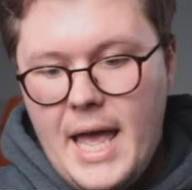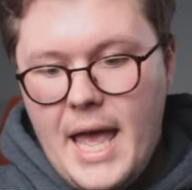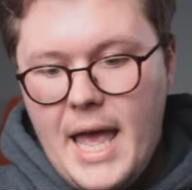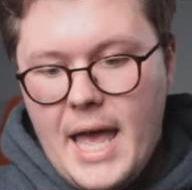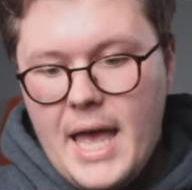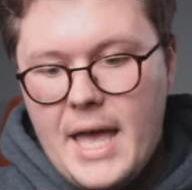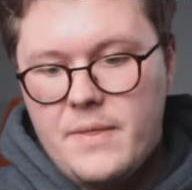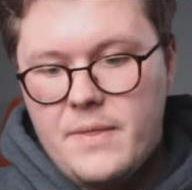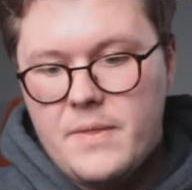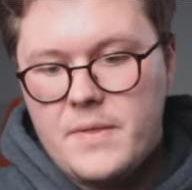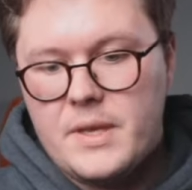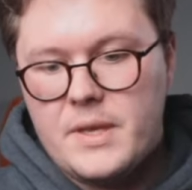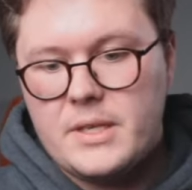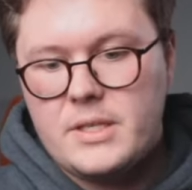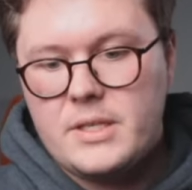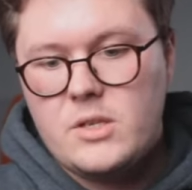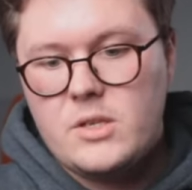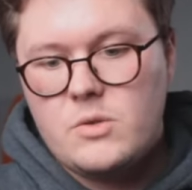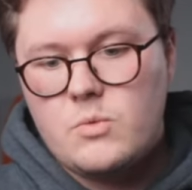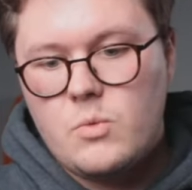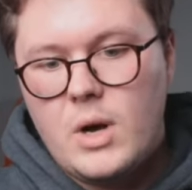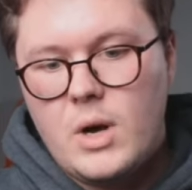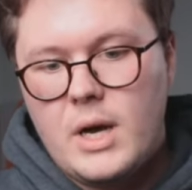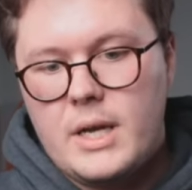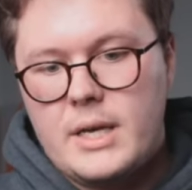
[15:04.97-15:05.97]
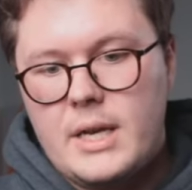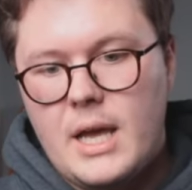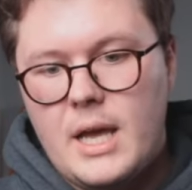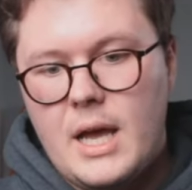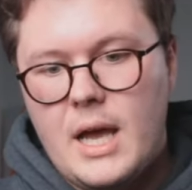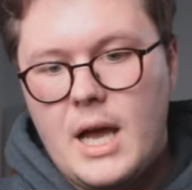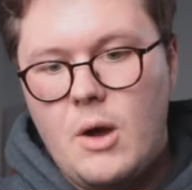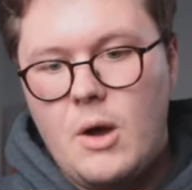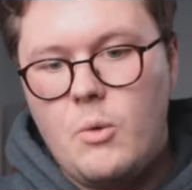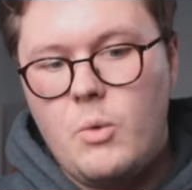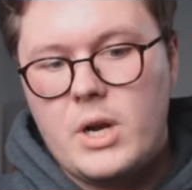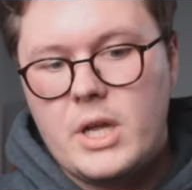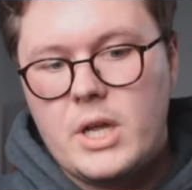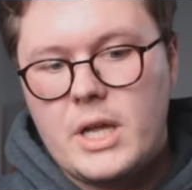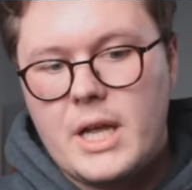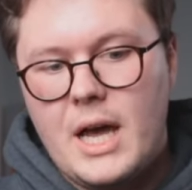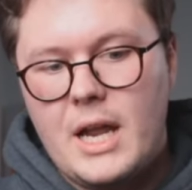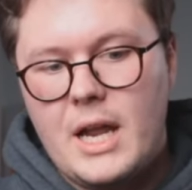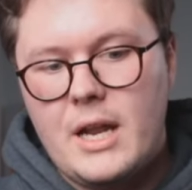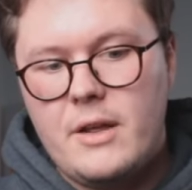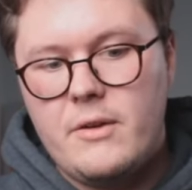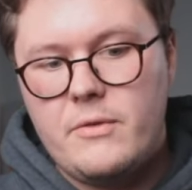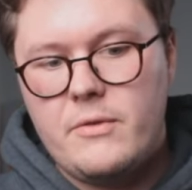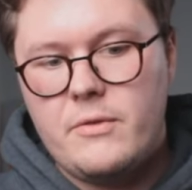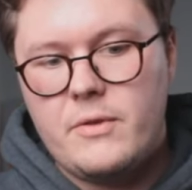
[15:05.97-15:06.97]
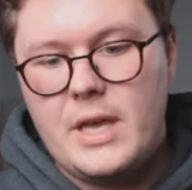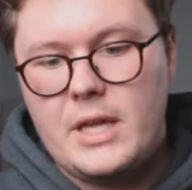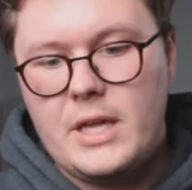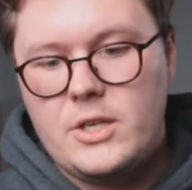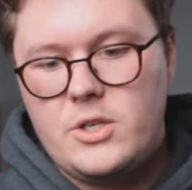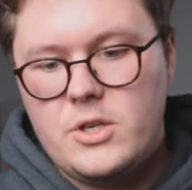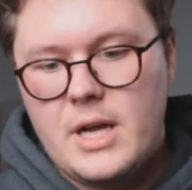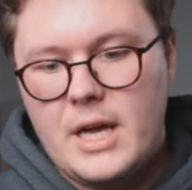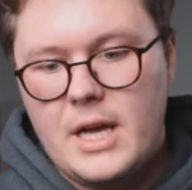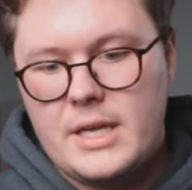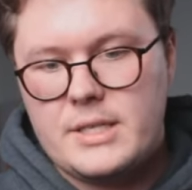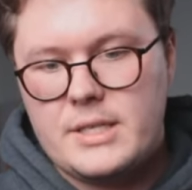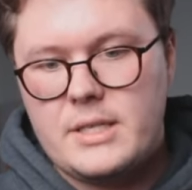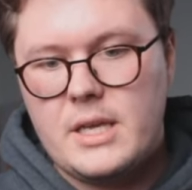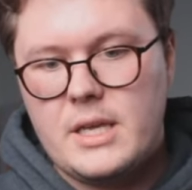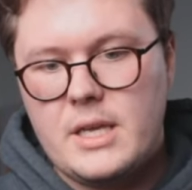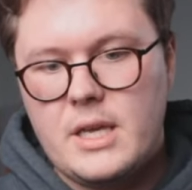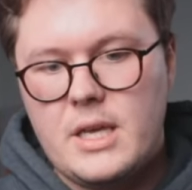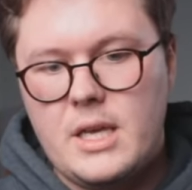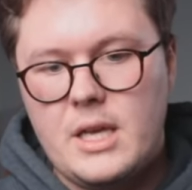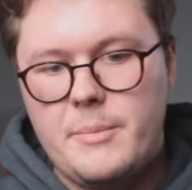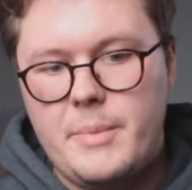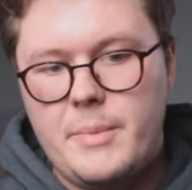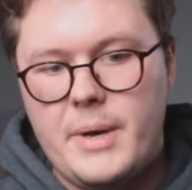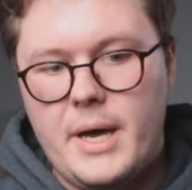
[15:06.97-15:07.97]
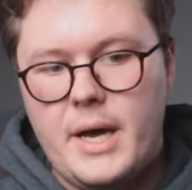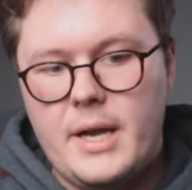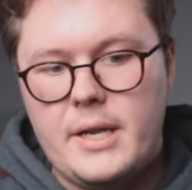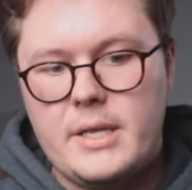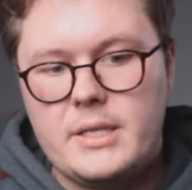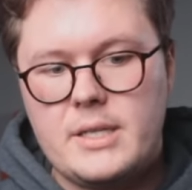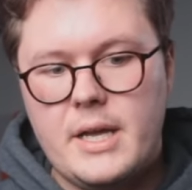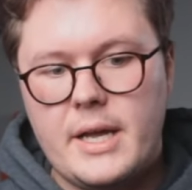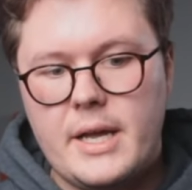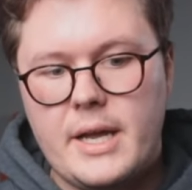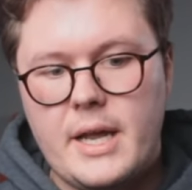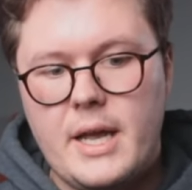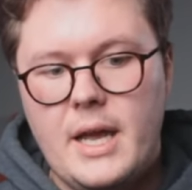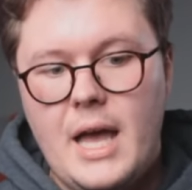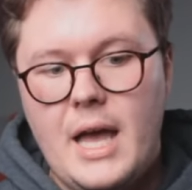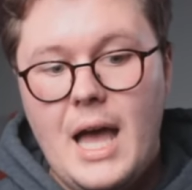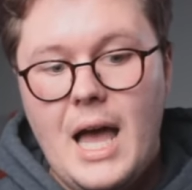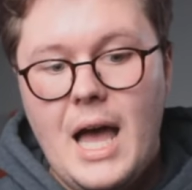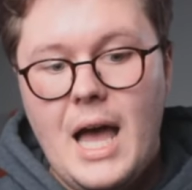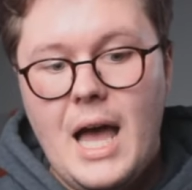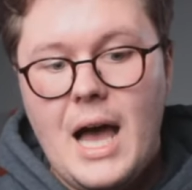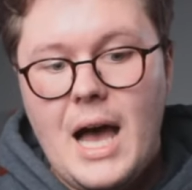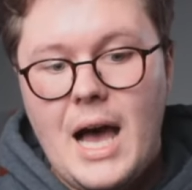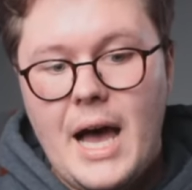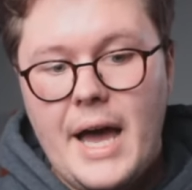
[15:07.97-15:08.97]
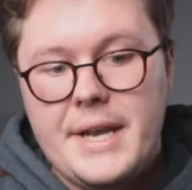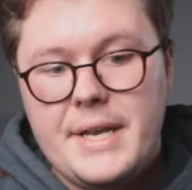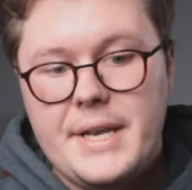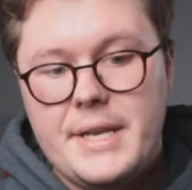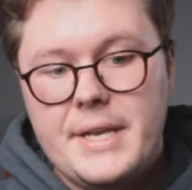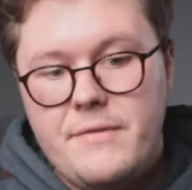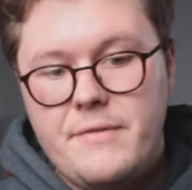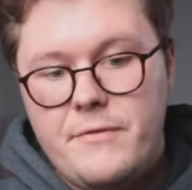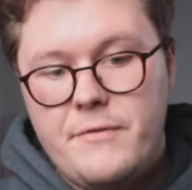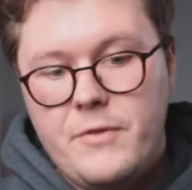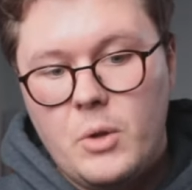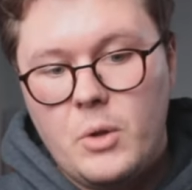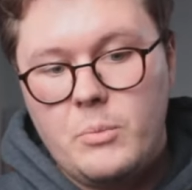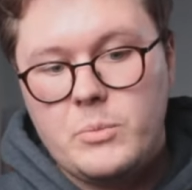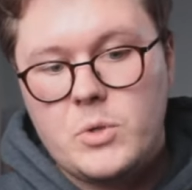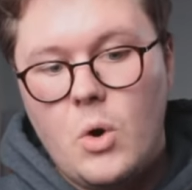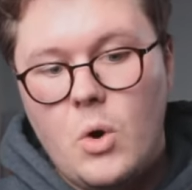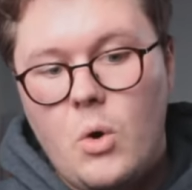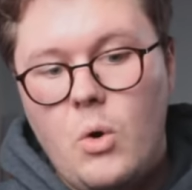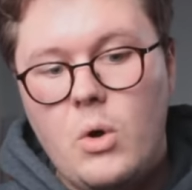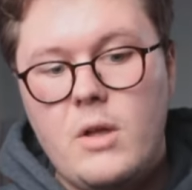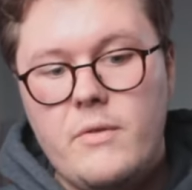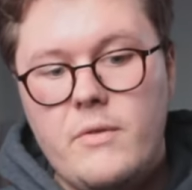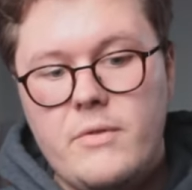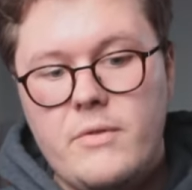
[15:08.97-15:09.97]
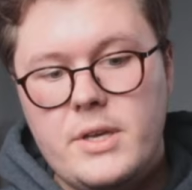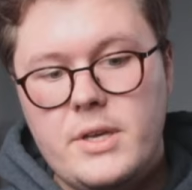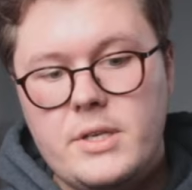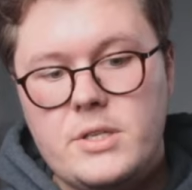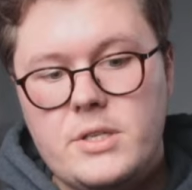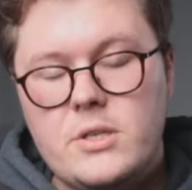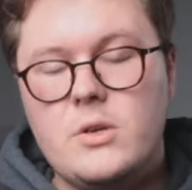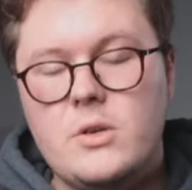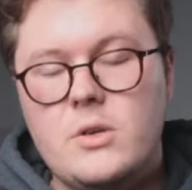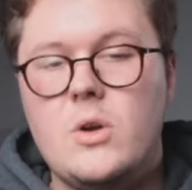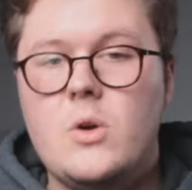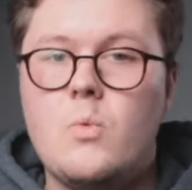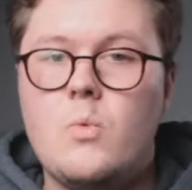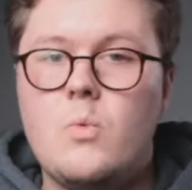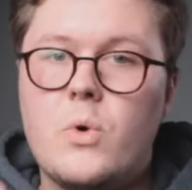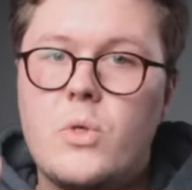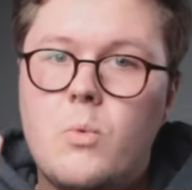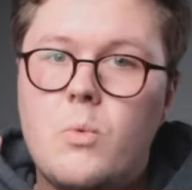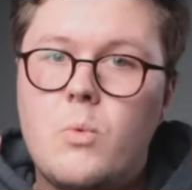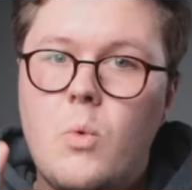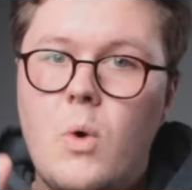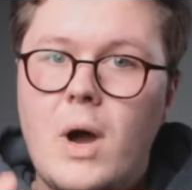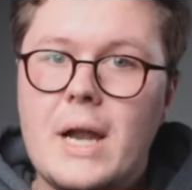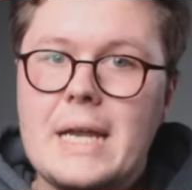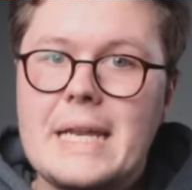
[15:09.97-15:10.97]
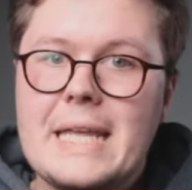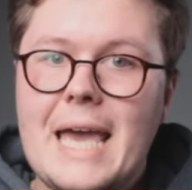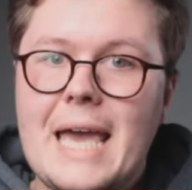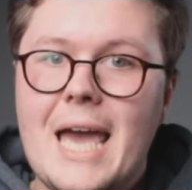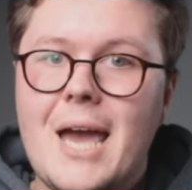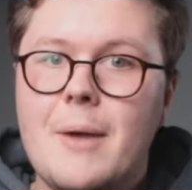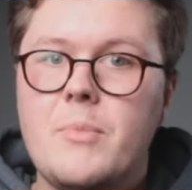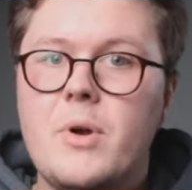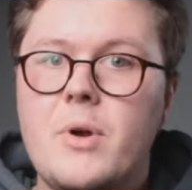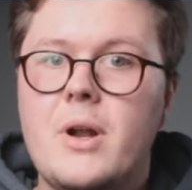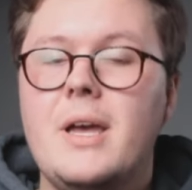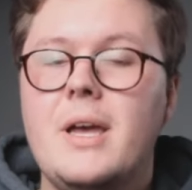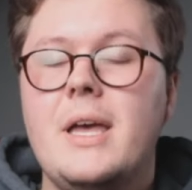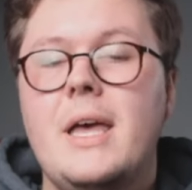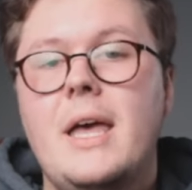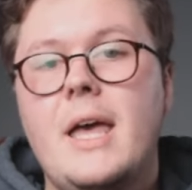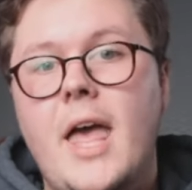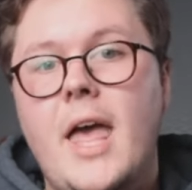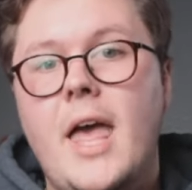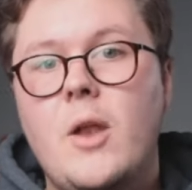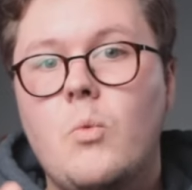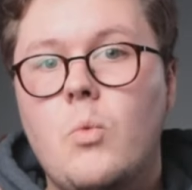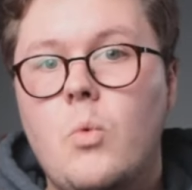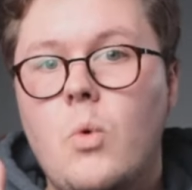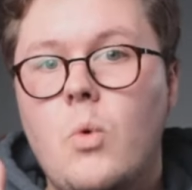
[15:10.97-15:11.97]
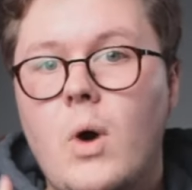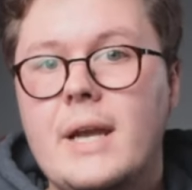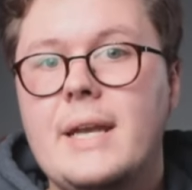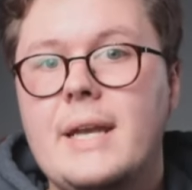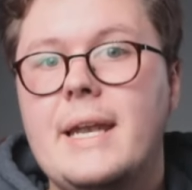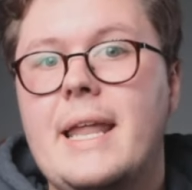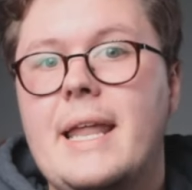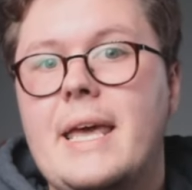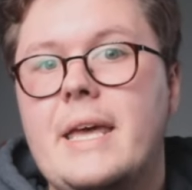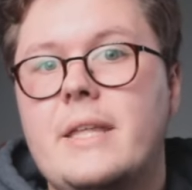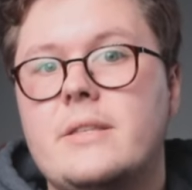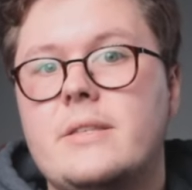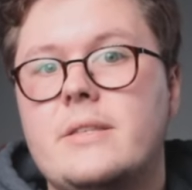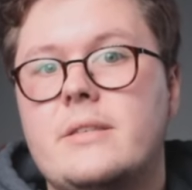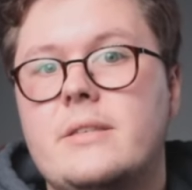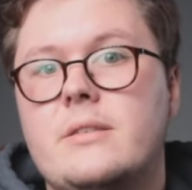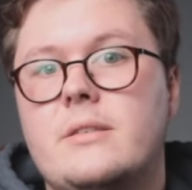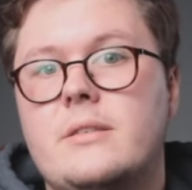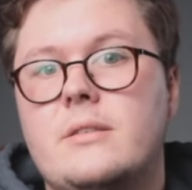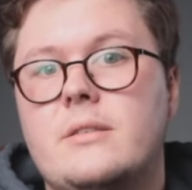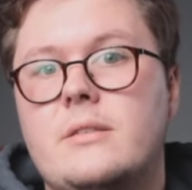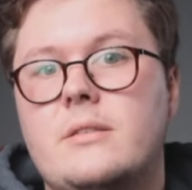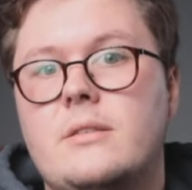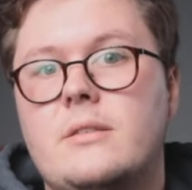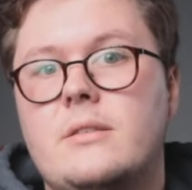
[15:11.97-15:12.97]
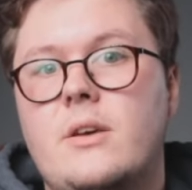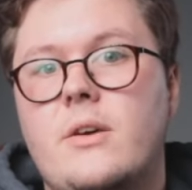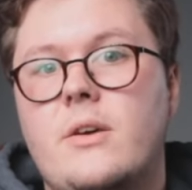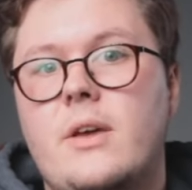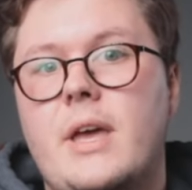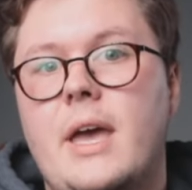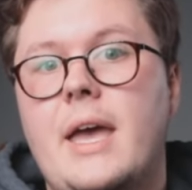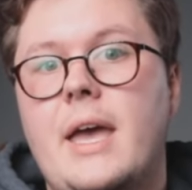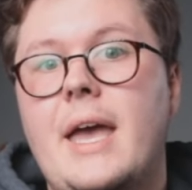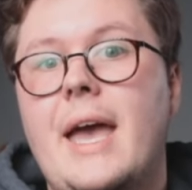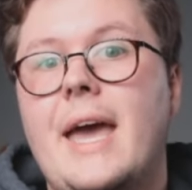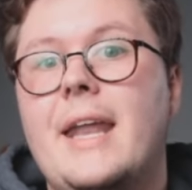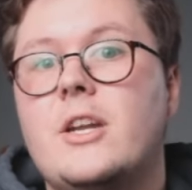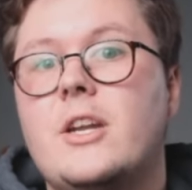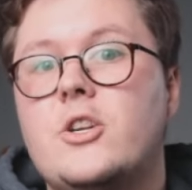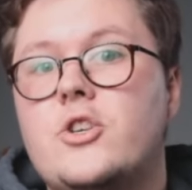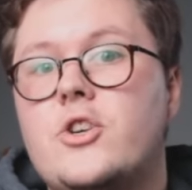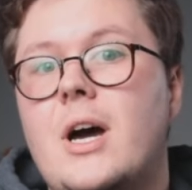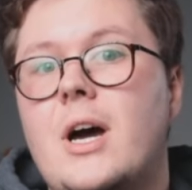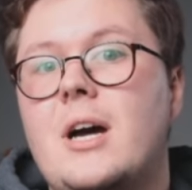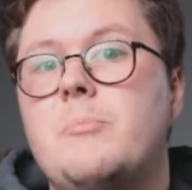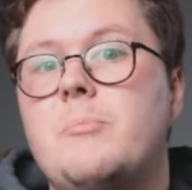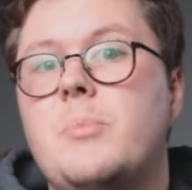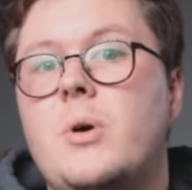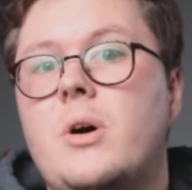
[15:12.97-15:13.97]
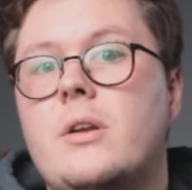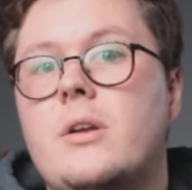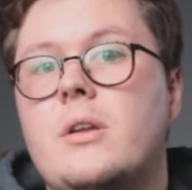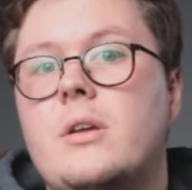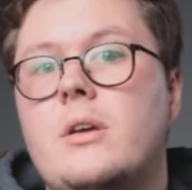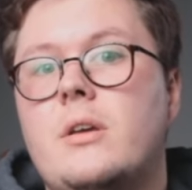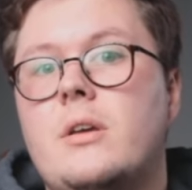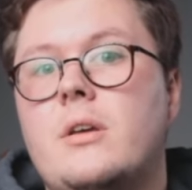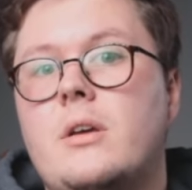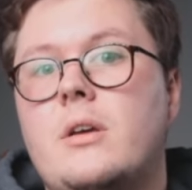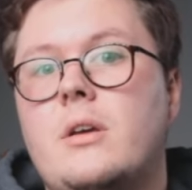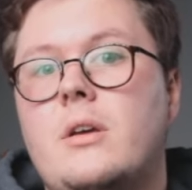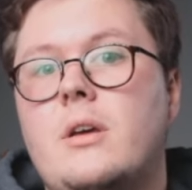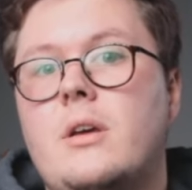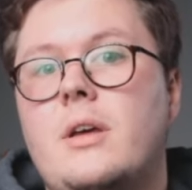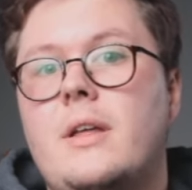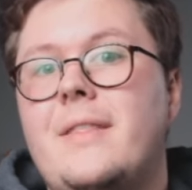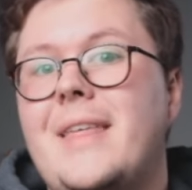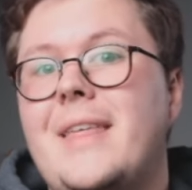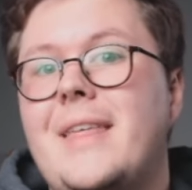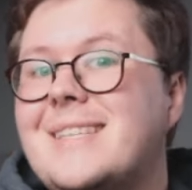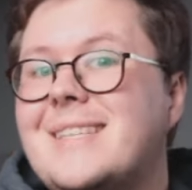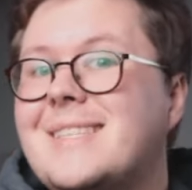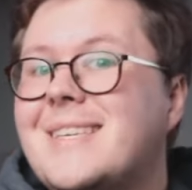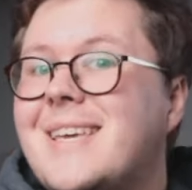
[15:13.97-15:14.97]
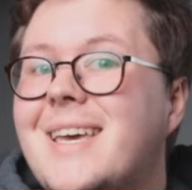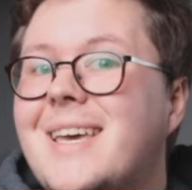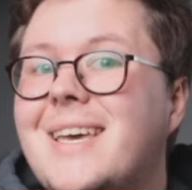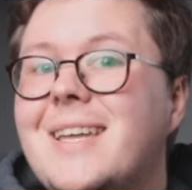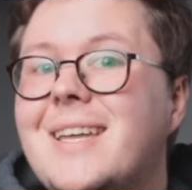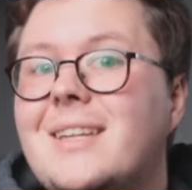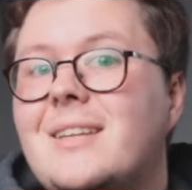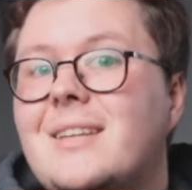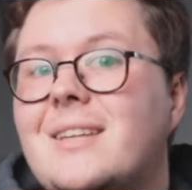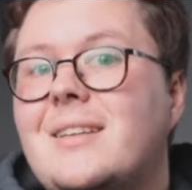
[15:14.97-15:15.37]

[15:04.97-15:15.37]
And this is what I want to kind of get you guys thinking about is like, I filmed all of this with one camera and one lens, okay, and a tripod. That's it.